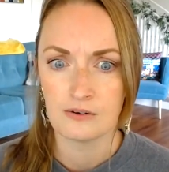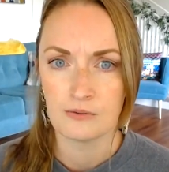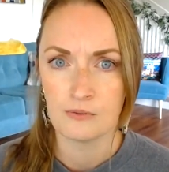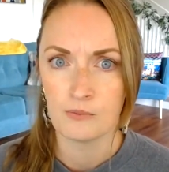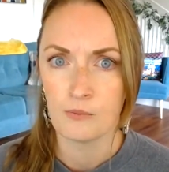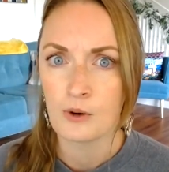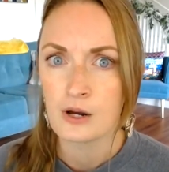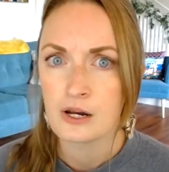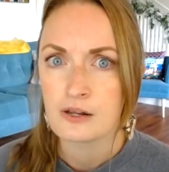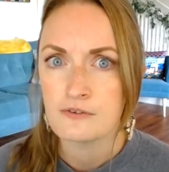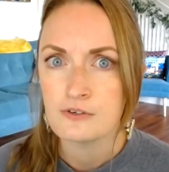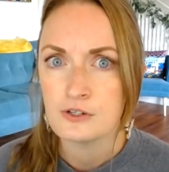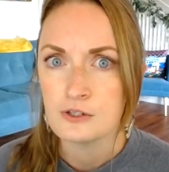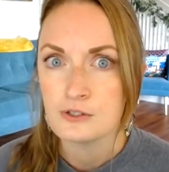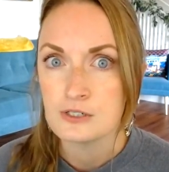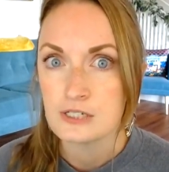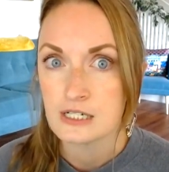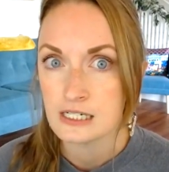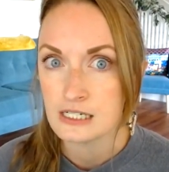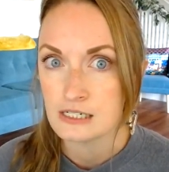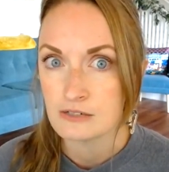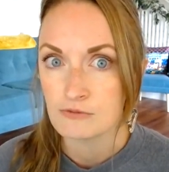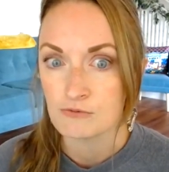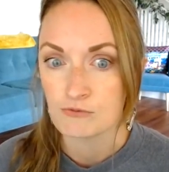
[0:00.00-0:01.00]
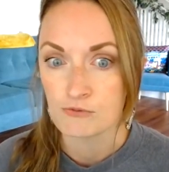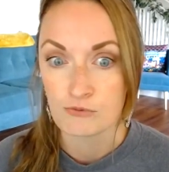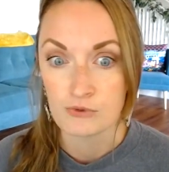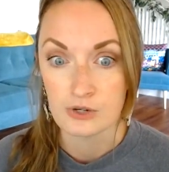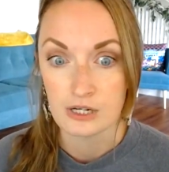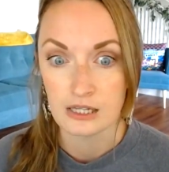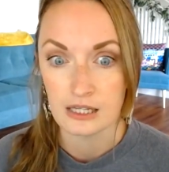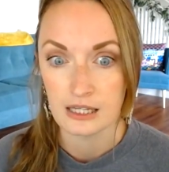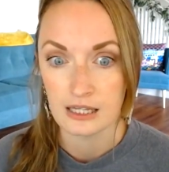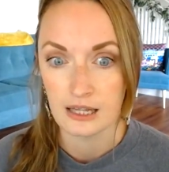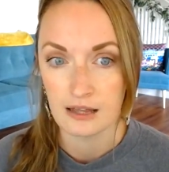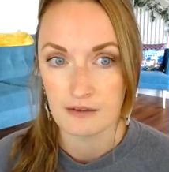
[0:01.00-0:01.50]
What if you didn't
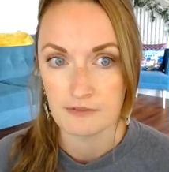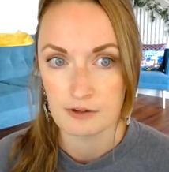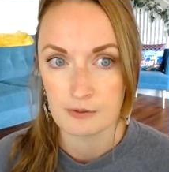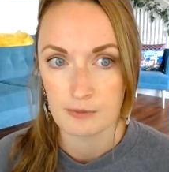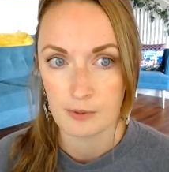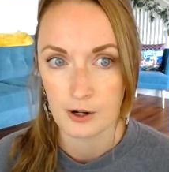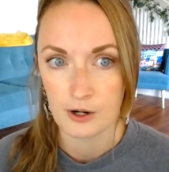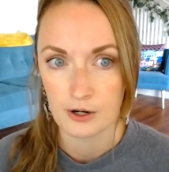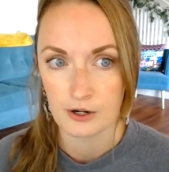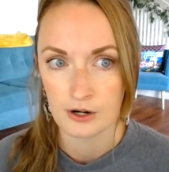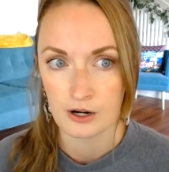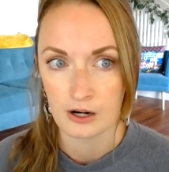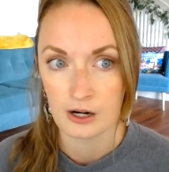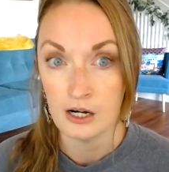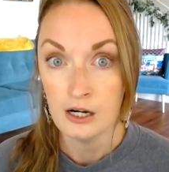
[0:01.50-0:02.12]
really love your partner?